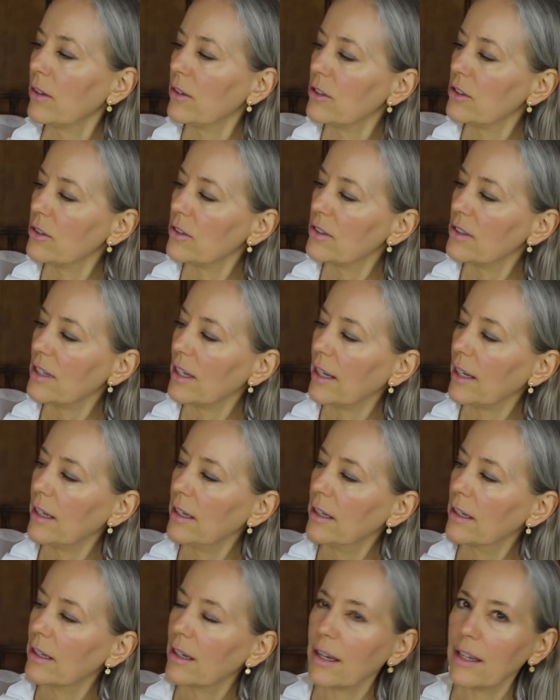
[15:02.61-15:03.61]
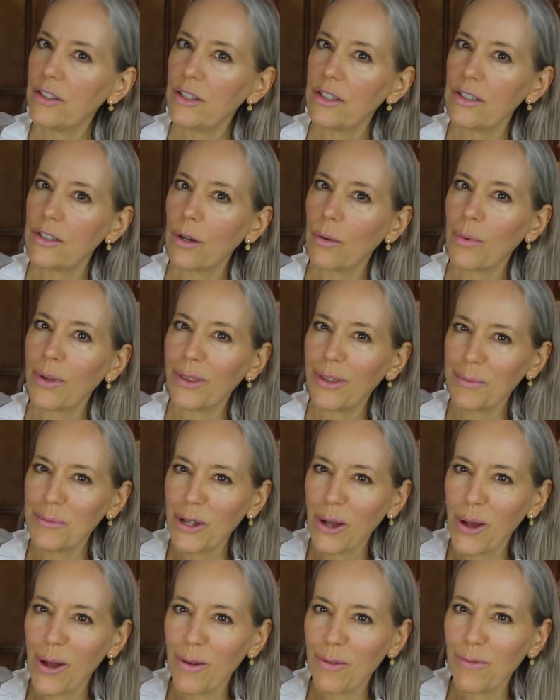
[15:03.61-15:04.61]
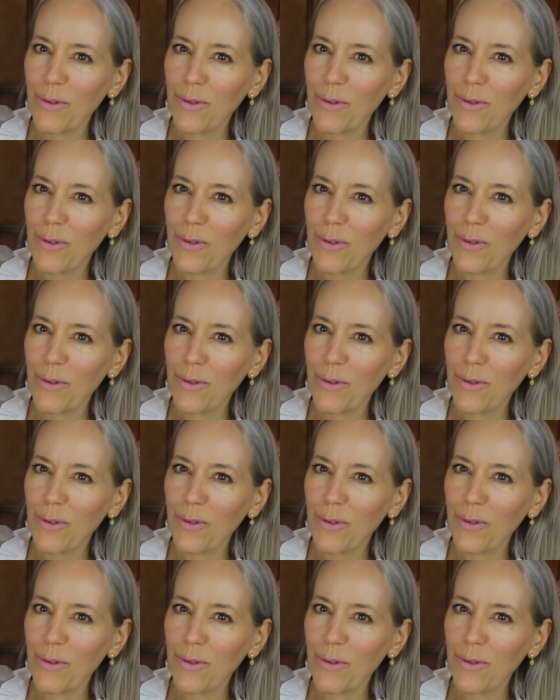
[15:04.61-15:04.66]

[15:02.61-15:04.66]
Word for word: As you see, I just don't want them to all